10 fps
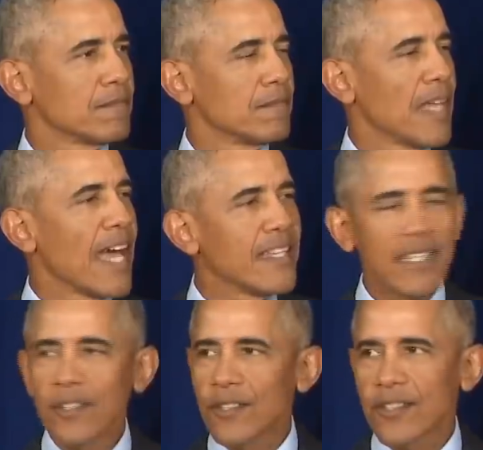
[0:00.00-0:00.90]
The
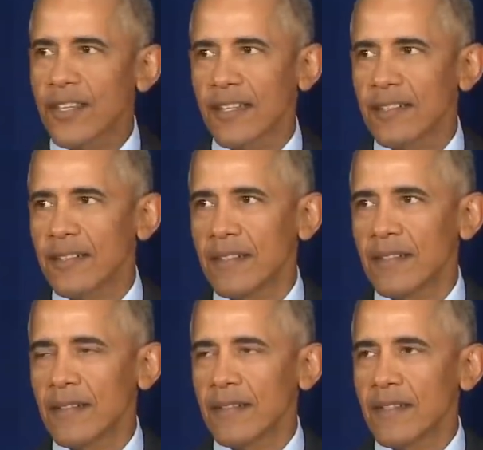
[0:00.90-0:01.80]
ideals that
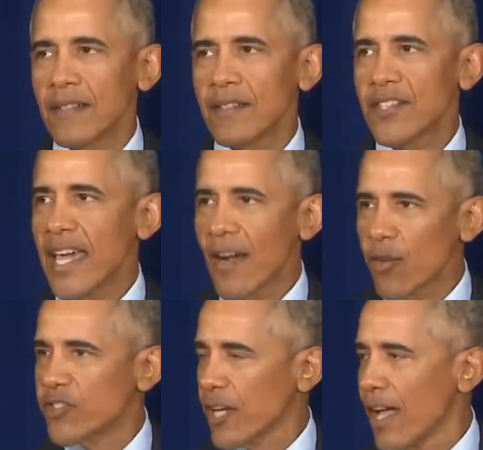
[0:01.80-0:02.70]
say
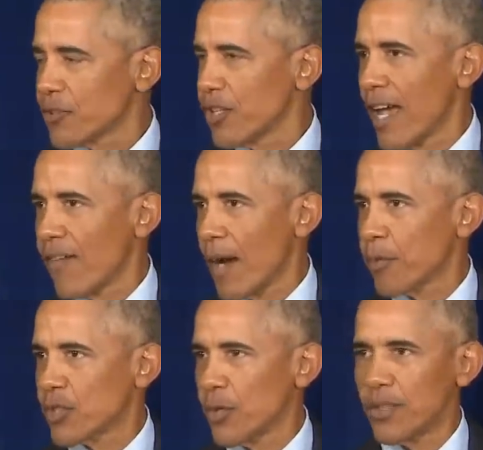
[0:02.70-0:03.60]
every child should have
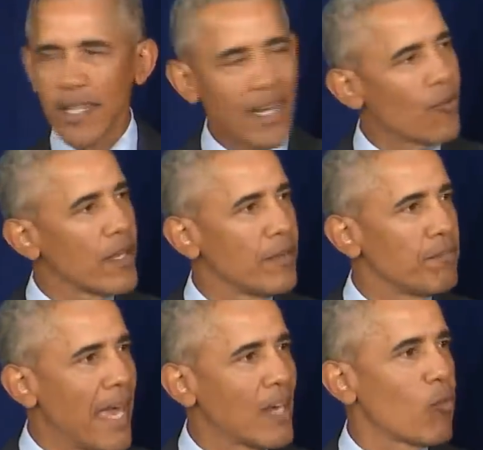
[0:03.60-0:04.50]
opportunity, and every
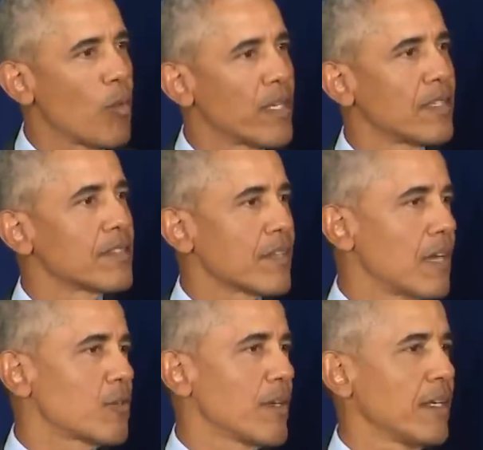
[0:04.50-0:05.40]
man and woman in this
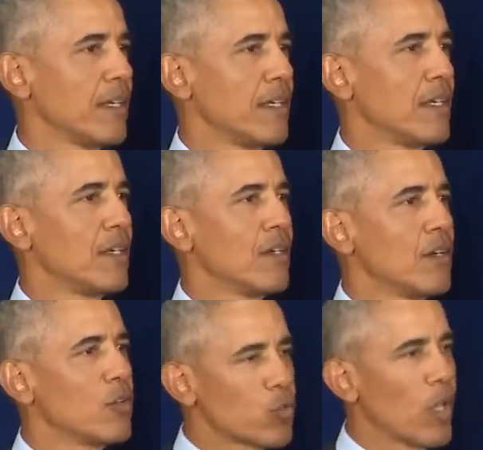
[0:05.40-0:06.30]
country
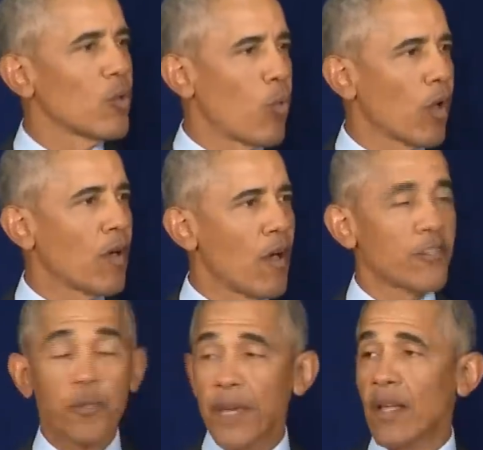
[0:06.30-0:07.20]
who's willing to work hard
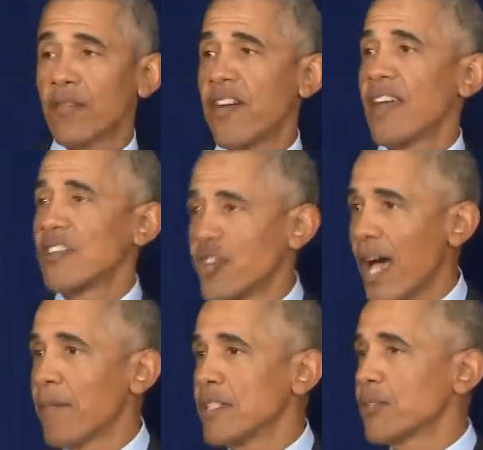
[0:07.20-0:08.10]
should be able to find a
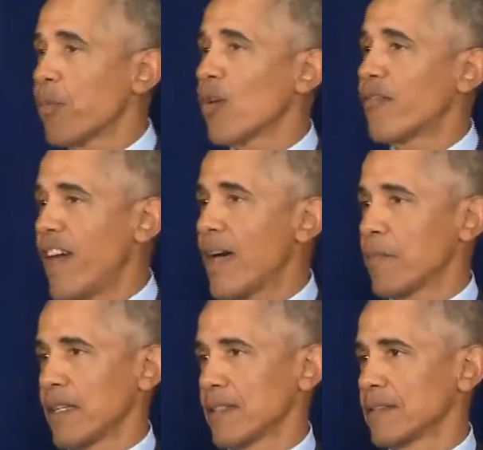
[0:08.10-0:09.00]
job and support a
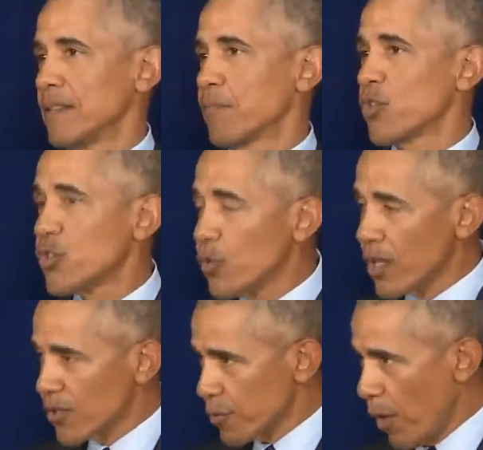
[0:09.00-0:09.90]
family and pursue
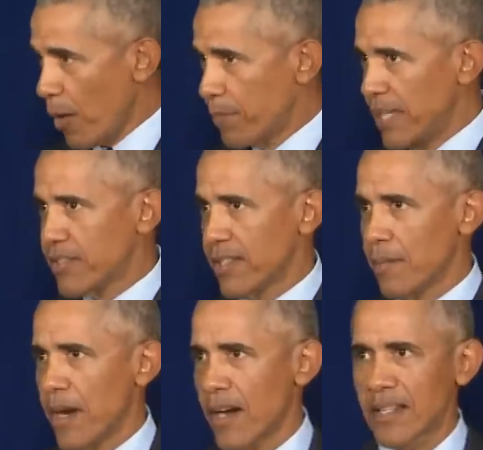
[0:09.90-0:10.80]
their small piece of the
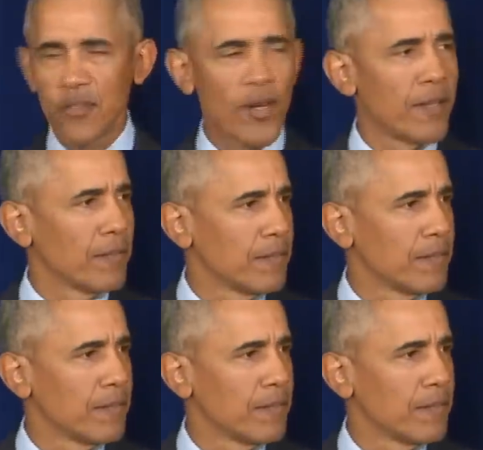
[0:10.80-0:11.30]
American dream.